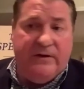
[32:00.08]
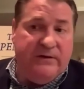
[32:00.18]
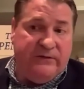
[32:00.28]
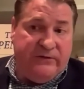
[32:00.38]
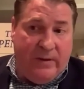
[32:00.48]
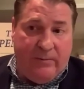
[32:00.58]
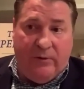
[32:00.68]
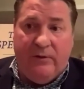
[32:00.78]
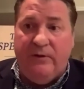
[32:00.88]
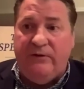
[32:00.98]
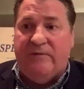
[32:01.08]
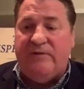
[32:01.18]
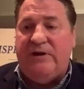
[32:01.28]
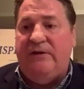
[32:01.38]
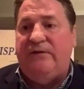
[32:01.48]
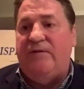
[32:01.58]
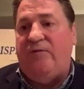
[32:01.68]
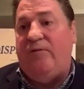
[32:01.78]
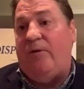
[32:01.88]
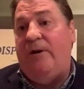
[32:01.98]
in December
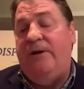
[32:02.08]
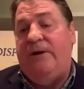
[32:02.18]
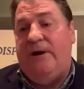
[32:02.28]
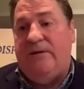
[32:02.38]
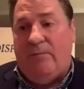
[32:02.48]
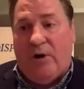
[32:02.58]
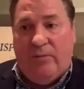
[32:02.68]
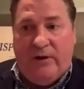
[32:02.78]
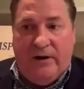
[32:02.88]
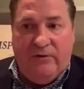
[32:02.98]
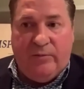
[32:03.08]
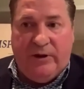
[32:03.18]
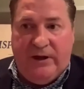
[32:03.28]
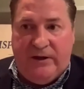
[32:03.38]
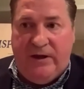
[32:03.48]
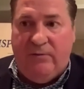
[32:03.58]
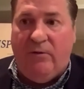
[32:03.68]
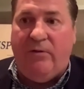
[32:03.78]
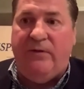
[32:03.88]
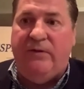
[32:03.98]
1774. And the Marbleheaders play a key
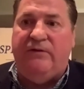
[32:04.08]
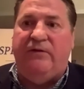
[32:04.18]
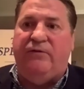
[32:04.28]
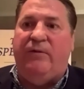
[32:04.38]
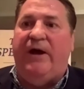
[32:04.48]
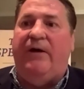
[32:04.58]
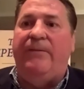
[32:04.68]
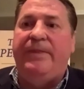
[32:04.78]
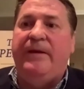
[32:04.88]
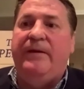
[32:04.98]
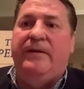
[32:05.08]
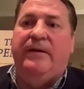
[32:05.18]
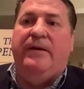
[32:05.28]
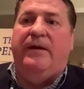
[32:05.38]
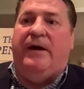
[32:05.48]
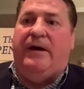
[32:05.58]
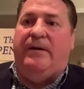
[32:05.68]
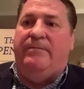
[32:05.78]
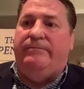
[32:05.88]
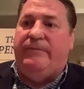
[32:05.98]
role in this as well.
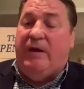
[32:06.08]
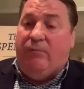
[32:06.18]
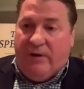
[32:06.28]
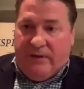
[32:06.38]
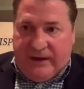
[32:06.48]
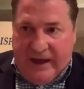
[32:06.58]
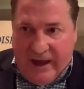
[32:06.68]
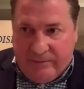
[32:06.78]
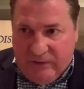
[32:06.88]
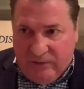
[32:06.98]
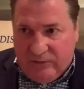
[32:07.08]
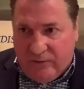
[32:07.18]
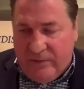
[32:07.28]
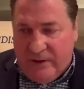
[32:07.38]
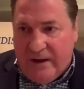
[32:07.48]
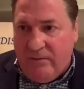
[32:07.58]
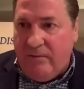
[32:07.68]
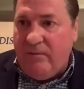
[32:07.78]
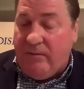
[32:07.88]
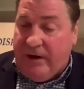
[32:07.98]
Um, and one of the captains from that
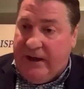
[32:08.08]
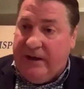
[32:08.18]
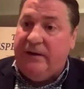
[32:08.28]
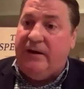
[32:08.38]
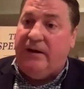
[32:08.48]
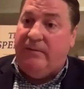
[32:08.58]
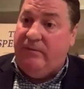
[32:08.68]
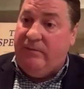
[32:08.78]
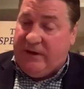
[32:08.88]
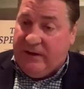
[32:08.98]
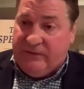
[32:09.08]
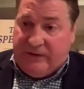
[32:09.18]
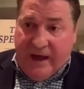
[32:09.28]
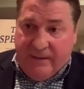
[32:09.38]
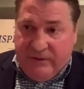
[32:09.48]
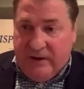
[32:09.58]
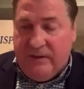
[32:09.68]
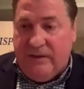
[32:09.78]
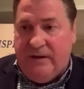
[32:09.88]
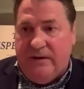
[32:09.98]
raid, um, becomes a captain
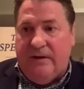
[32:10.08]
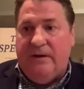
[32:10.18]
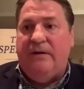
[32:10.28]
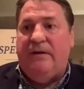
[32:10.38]
in the, uh,